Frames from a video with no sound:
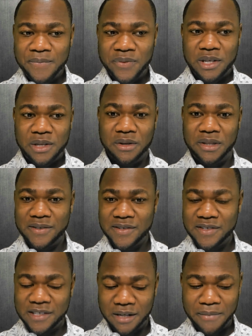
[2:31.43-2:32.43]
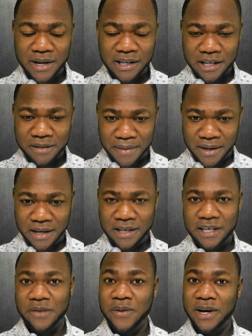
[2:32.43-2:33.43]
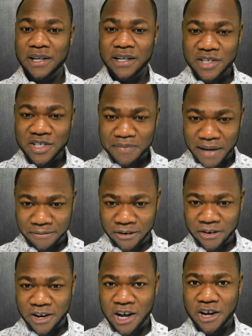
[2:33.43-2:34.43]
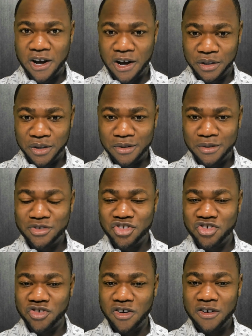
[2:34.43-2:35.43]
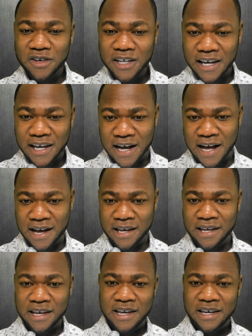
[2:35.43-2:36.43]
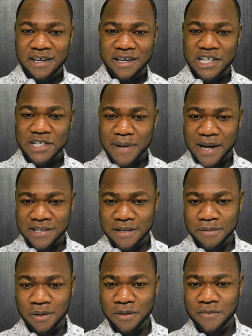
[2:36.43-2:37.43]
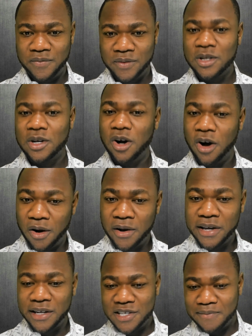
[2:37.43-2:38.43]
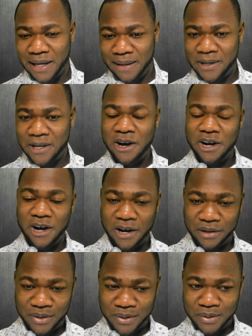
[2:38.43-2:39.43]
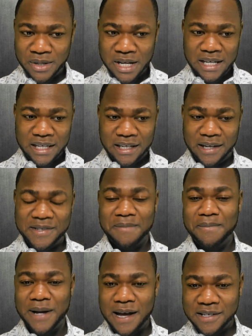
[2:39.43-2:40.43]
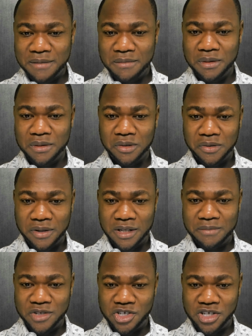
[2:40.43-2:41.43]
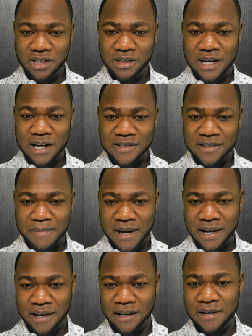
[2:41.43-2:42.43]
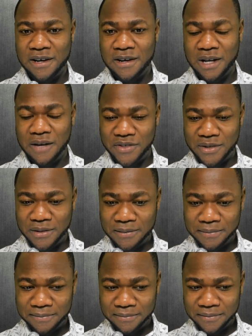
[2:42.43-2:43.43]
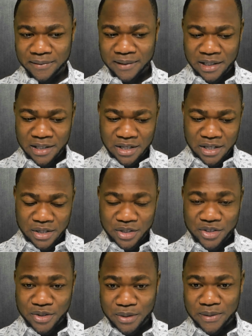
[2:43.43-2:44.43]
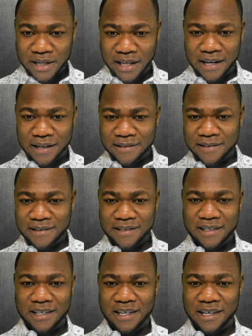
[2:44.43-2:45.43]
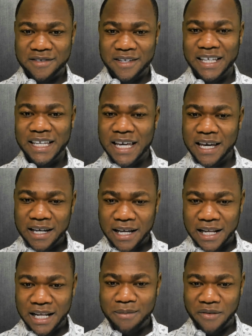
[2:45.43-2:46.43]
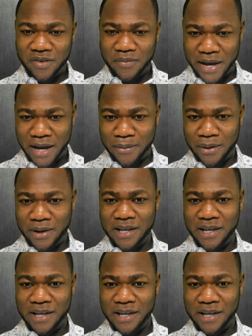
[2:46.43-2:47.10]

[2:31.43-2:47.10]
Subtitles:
Your thesis statement can be, well, in this paper, I argue strong AI is possible. Or in this paper, I argue it is impossible to create a machine that has a mind of its own. So again, it's the key claim of your paper. It